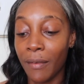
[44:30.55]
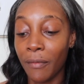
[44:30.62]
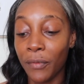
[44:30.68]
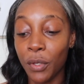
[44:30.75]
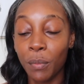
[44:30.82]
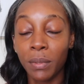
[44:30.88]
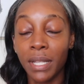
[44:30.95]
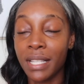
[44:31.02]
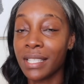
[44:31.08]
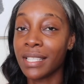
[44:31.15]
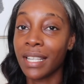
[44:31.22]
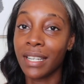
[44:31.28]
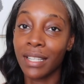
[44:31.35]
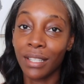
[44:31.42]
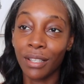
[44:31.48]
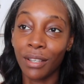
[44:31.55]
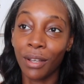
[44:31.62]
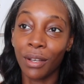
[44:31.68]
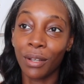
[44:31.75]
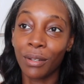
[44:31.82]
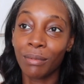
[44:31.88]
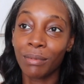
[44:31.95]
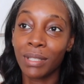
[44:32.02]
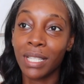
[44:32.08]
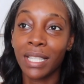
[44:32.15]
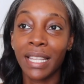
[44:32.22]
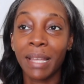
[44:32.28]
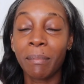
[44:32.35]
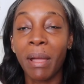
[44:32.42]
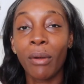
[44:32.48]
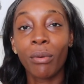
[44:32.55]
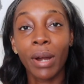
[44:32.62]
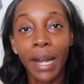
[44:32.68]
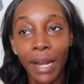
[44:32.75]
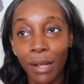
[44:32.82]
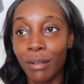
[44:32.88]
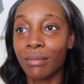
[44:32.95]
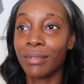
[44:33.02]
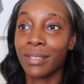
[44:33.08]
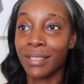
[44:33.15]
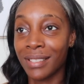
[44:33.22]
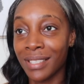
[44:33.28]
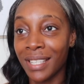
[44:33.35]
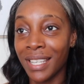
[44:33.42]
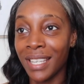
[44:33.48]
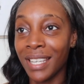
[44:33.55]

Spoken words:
a few places I need to go to collect my rounds.